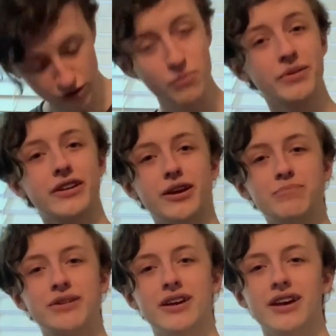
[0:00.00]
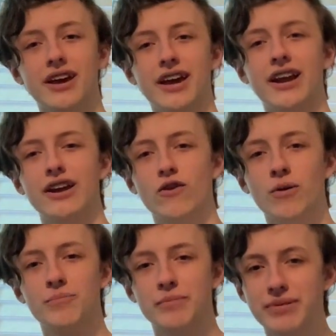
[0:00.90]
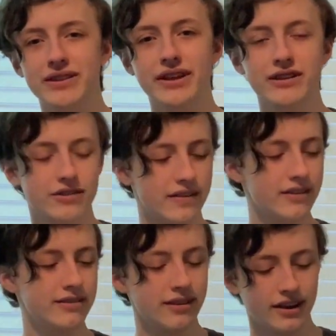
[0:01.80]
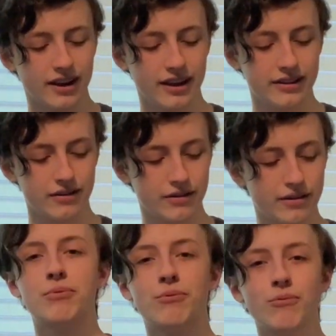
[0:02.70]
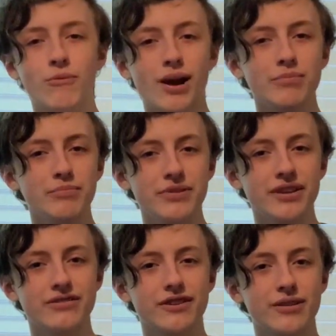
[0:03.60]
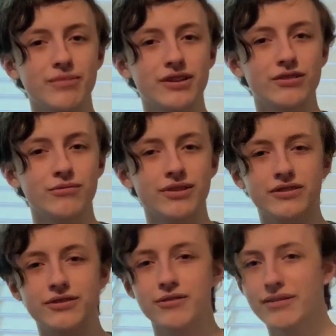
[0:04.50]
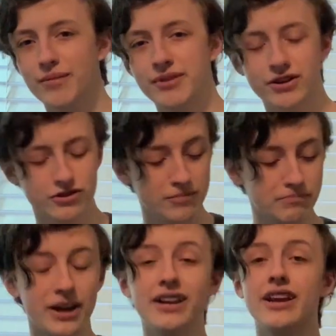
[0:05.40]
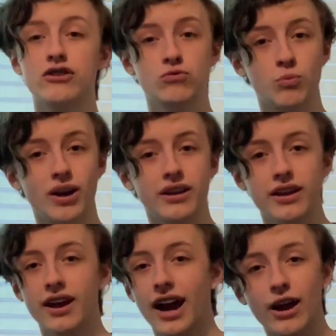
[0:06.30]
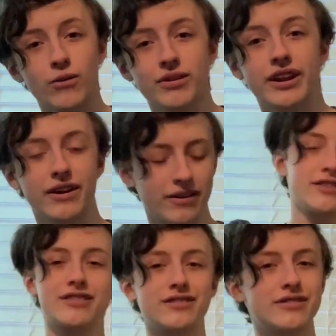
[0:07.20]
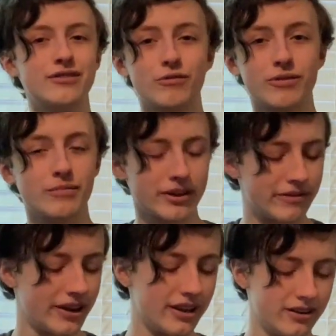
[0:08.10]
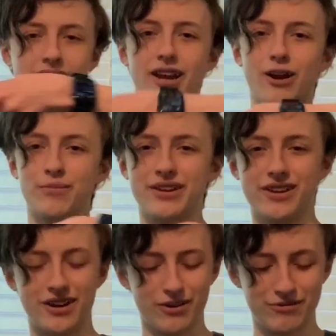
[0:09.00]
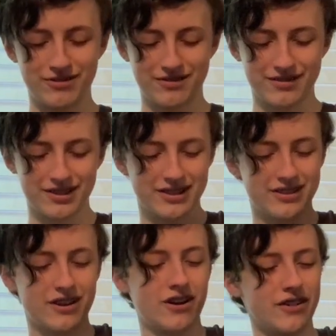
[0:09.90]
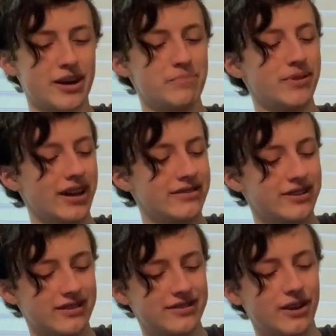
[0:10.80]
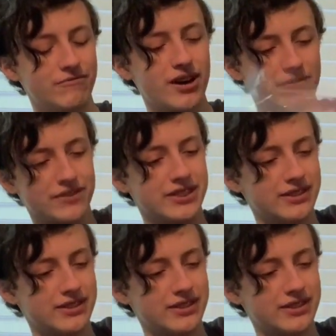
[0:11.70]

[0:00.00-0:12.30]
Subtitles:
open it up. And I know I'm a bit late to this, and there probably is going to be a new one soon. I'm not sure, but guess what? I don't care. This is still going to be great. There we go. Tear all that plastic stuff off